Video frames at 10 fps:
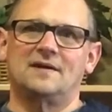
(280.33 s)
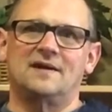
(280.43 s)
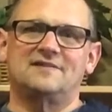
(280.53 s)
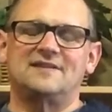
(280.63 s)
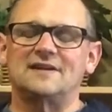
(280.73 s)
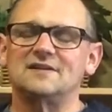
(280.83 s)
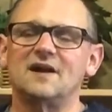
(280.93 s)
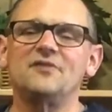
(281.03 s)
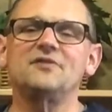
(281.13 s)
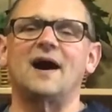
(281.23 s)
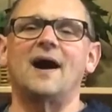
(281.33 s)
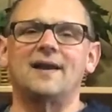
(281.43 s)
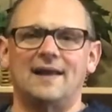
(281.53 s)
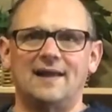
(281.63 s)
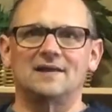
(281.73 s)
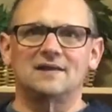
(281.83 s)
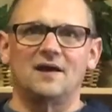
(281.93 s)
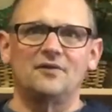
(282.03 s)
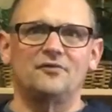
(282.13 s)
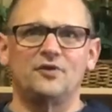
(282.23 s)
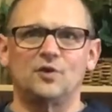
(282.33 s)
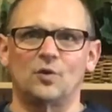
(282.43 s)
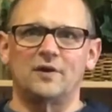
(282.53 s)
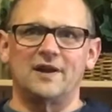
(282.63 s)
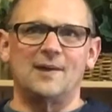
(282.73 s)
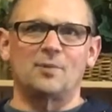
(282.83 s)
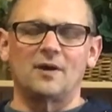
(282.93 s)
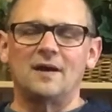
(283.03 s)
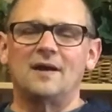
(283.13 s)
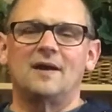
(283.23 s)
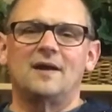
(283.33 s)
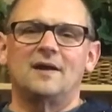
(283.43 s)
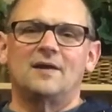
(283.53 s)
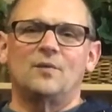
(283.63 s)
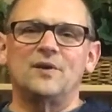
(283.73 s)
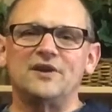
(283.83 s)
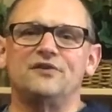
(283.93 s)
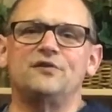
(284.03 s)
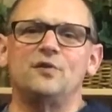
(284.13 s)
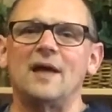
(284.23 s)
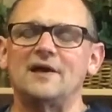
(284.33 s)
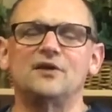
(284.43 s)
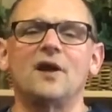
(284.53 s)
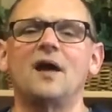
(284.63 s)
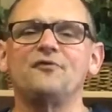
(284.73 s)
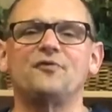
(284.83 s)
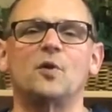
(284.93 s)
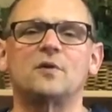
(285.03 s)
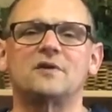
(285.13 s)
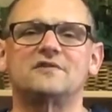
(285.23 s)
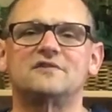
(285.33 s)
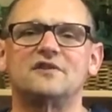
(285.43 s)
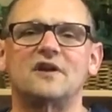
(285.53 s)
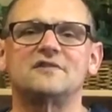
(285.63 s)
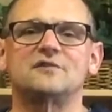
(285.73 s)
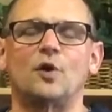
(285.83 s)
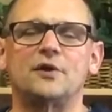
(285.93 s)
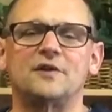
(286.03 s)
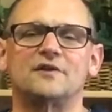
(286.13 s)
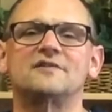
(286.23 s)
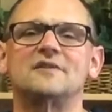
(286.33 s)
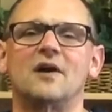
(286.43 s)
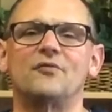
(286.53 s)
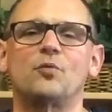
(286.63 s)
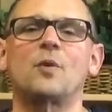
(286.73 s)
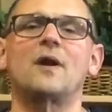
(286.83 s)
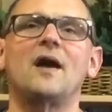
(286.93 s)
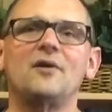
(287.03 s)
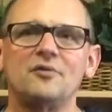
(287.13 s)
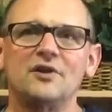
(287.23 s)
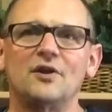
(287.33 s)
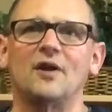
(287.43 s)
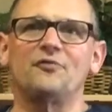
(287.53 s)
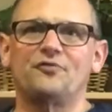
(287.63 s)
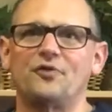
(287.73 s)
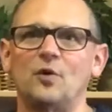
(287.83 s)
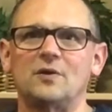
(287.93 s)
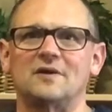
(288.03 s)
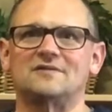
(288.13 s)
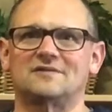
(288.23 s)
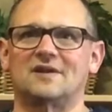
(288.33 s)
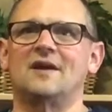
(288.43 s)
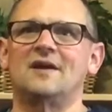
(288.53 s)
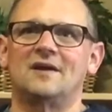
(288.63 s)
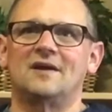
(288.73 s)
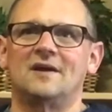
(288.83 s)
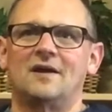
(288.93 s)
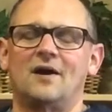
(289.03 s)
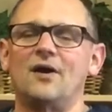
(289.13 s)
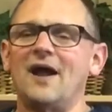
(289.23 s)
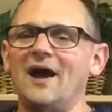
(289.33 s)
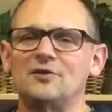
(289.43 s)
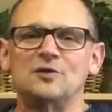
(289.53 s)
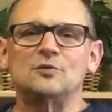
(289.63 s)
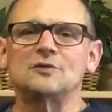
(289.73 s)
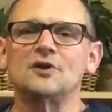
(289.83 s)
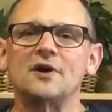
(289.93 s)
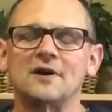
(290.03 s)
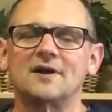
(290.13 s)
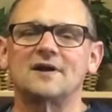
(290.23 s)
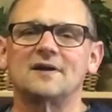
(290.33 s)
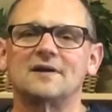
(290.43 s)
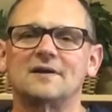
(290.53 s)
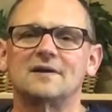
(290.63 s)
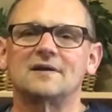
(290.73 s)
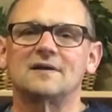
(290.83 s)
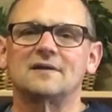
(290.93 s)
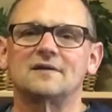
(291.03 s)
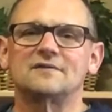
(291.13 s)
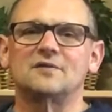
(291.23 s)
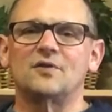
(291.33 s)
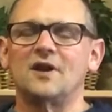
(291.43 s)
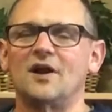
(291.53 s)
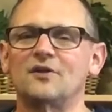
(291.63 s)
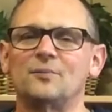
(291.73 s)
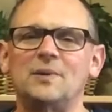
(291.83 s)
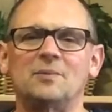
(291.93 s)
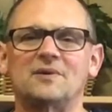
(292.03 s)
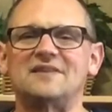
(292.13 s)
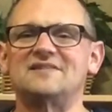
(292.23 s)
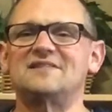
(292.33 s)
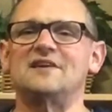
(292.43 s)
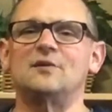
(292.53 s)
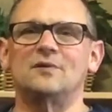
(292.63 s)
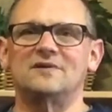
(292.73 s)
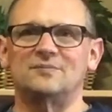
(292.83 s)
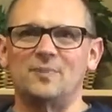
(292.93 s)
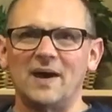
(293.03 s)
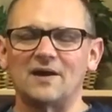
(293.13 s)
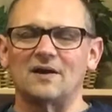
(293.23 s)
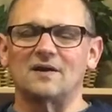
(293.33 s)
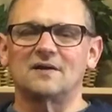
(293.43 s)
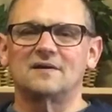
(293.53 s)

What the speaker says: You see, to love God and love your neighbor, when you do that, you're not focused just on yourself. You're not focused on how you look so that other people can see you as better.